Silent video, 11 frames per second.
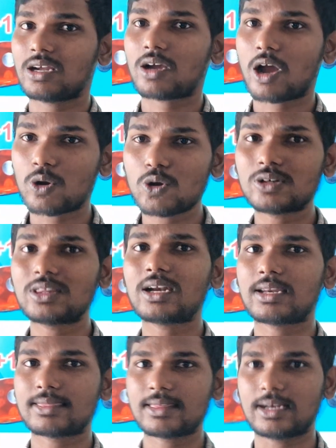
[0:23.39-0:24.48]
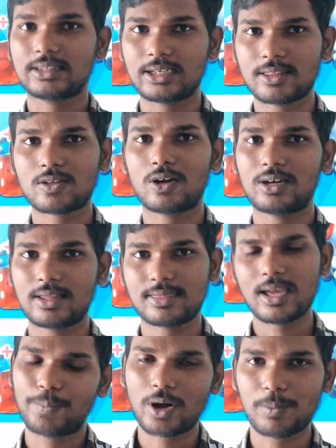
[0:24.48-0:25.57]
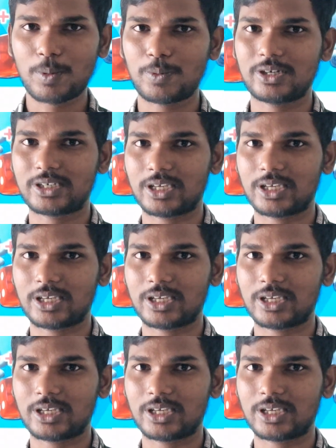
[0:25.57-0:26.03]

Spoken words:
conclude the result, that is called as a probability.